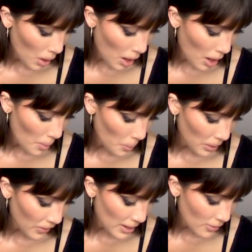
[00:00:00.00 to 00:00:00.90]
Um, what
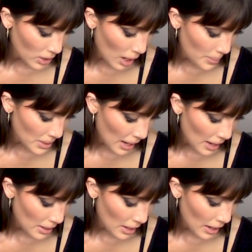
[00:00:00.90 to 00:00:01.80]
if I never come
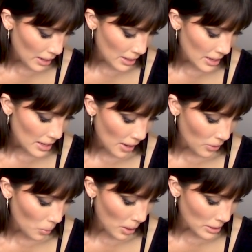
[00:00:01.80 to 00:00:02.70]
again and he
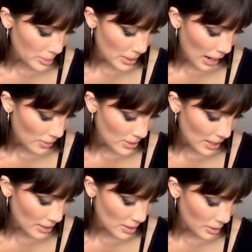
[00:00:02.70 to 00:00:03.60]
never wants me to have
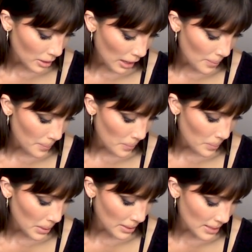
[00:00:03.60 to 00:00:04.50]
sex again
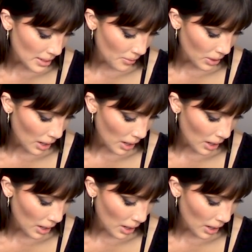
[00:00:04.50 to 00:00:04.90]
because I never